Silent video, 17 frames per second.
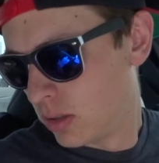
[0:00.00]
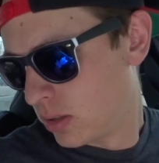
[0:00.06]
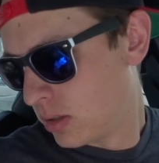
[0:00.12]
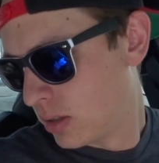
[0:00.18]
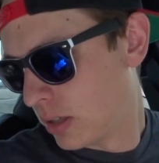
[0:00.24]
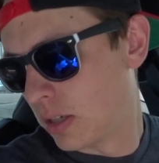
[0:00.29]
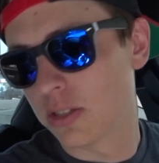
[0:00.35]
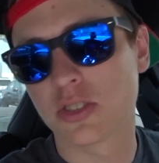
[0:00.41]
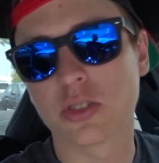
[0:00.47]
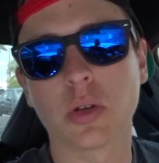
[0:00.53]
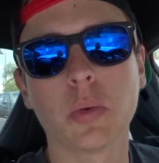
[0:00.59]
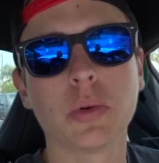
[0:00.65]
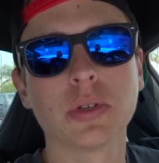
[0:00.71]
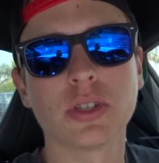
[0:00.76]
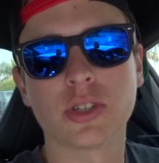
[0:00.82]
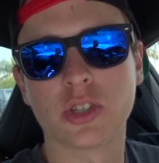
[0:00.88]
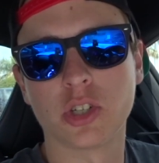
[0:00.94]
All right, so I
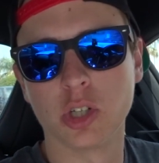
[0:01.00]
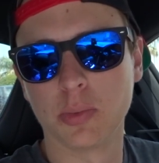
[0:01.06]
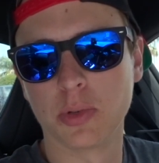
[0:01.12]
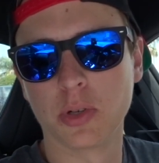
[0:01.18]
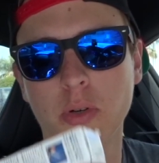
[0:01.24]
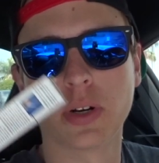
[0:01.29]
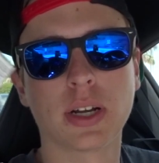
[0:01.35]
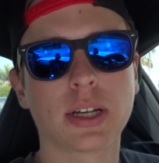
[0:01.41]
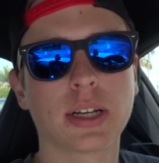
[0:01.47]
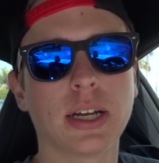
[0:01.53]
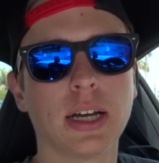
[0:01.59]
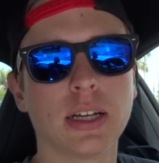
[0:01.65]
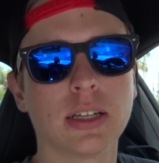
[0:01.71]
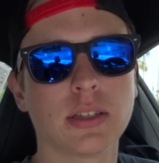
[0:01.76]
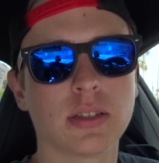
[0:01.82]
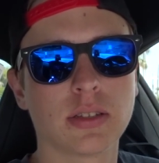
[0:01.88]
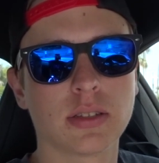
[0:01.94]
went to Subaru and I
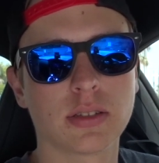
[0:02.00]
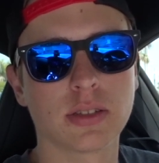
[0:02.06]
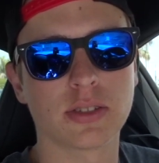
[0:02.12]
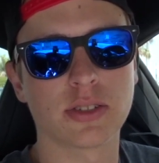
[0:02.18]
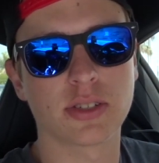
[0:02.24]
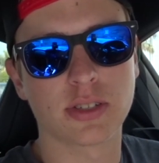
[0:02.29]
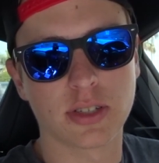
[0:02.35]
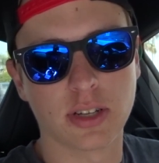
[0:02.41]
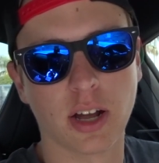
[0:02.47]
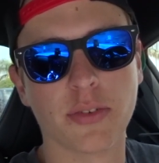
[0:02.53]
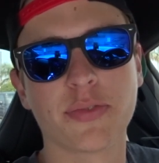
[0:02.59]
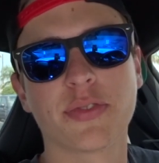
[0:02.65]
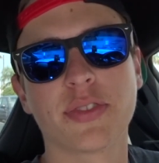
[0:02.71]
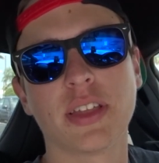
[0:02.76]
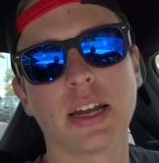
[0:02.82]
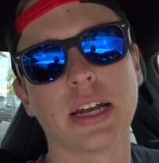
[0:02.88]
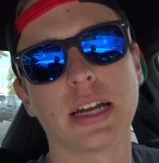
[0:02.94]
got the stuff
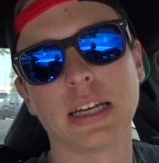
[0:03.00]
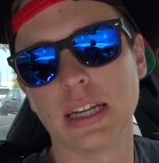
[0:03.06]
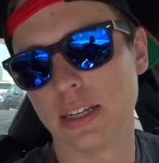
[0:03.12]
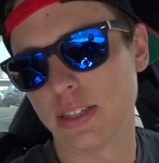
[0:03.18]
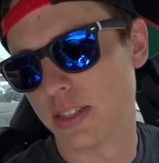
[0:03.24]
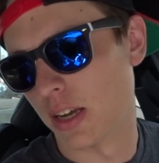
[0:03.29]
that I needed.